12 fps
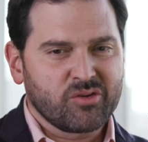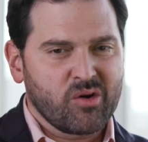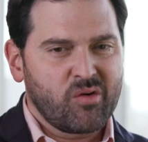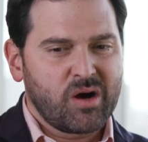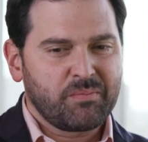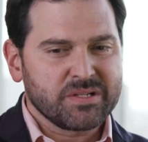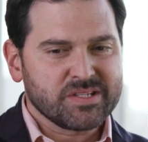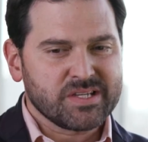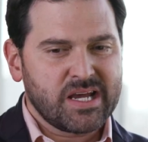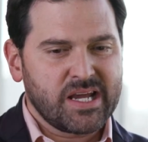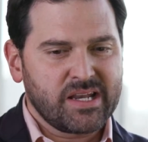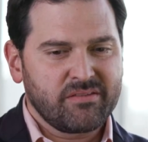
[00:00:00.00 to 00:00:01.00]
grow up
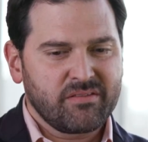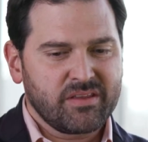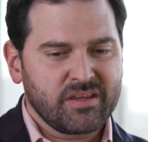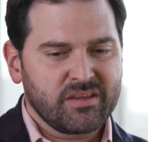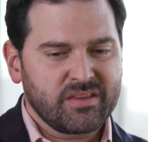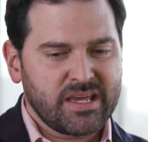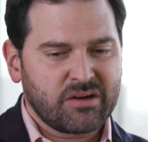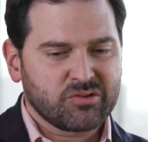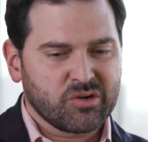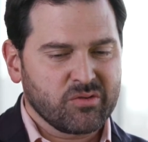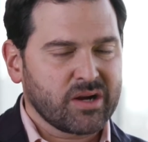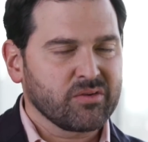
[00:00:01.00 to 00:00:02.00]
inside the
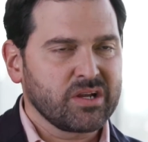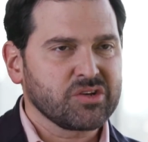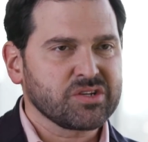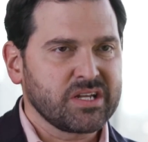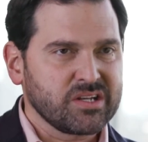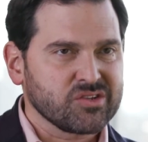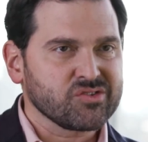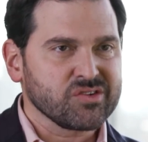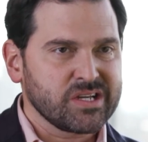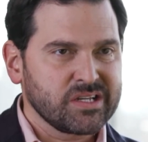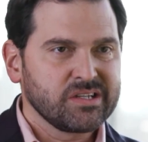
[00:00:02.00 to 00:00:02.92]
outdoor recreation industry.